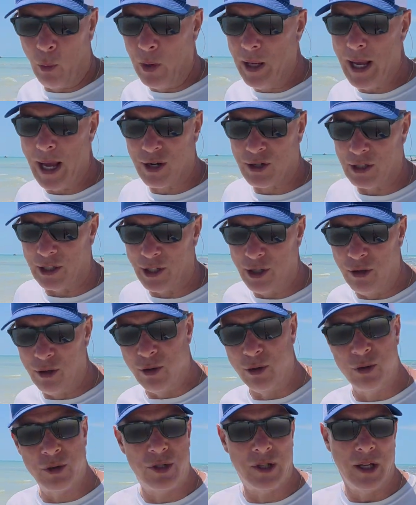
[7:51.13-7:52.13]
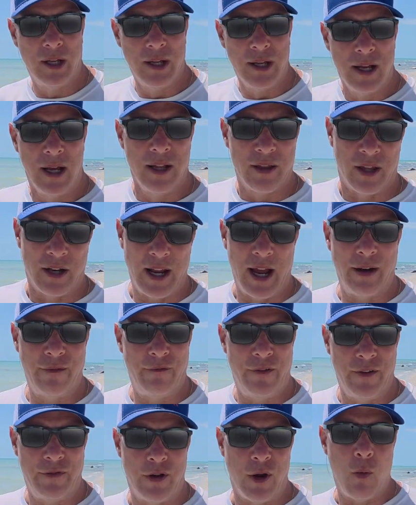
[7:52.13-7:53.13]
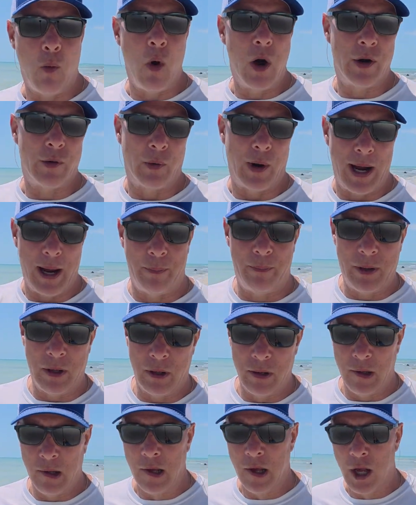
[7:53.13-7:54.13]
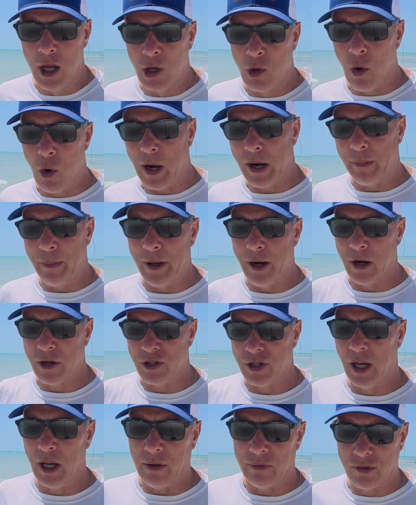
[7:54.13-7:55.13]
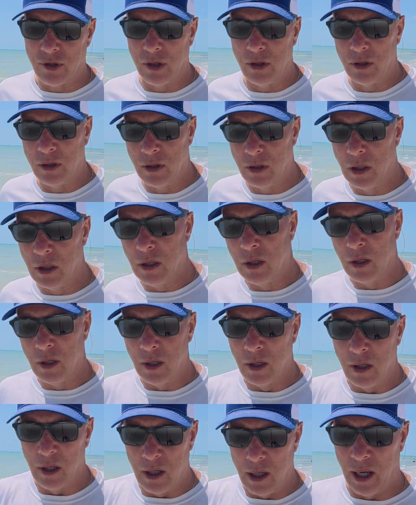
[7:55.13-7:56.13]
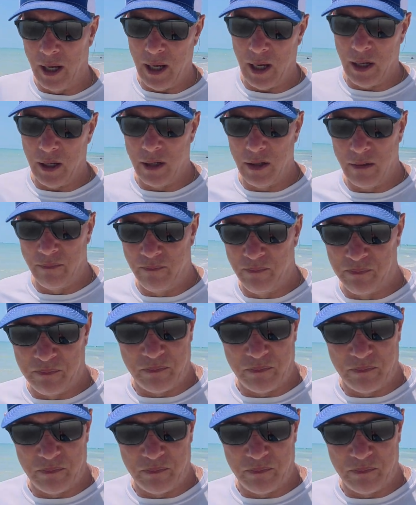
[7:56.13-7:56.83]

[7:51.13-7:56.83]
We actually use the 951 ramp quite a bit ourselves, and